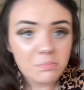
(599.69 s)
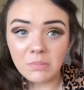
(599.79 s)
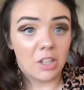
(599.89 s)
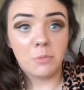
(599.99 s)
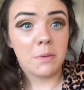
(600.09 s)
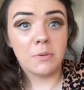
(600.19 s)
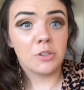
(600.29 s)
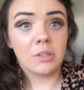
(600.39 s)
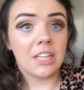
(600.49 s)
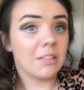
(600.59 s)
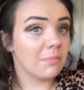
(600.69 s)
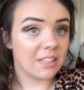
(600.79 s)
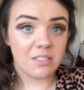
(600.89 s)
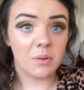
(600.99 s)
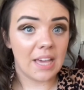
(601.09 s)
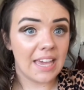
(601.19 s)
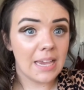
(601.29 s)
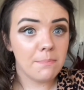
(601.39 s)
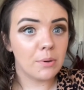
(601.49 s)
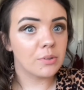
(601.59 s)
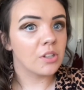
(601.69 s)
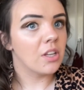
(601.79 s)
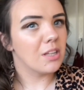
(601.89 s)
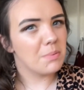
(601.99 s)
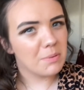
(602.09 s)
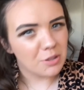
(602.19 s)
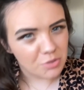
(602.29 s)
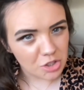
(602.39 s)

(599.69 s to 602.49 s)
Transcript: A lot of people don't like them, that's okay, but the people who do